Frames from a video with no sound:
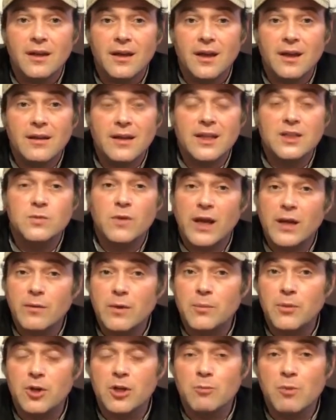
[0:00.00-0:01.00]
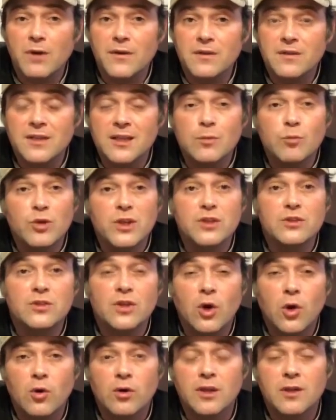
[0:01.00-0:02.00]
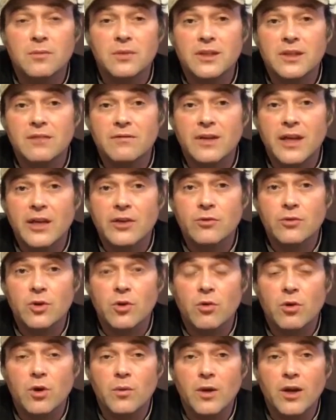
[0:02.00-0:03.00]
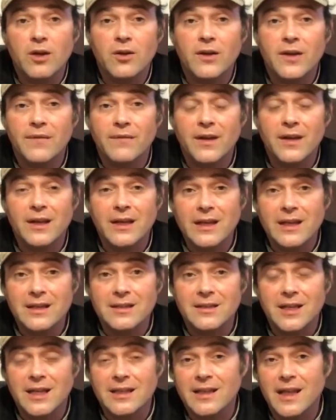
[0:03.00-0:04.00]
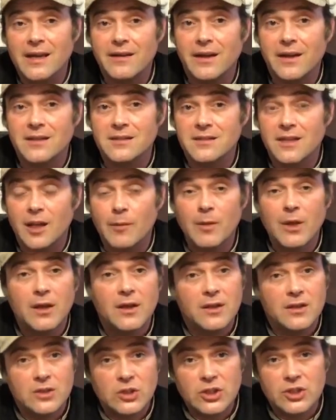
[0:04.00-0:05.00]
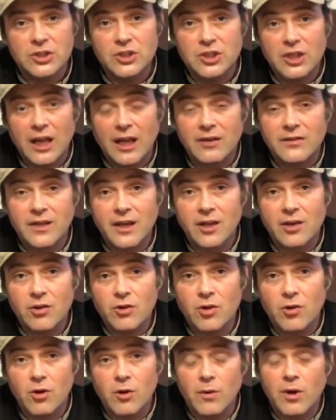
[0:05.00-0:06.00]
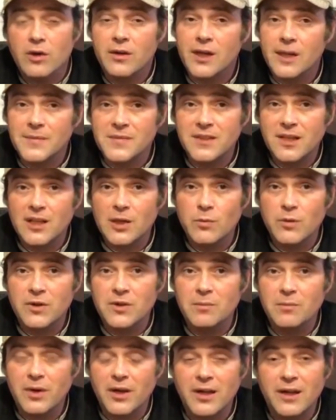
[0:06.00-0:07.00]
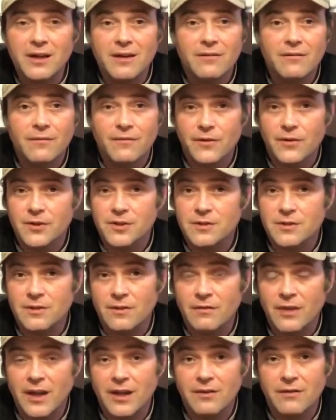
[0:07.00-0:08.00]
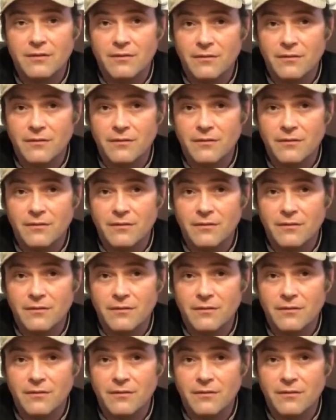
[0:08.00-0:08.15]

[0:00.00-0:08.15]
and that's why we put him on the team. We totally believe in Andrew Cornwell and that he can take that next step. So here's a shout out to Andrew Cornwell. Keep sticking with it, buddy. First event,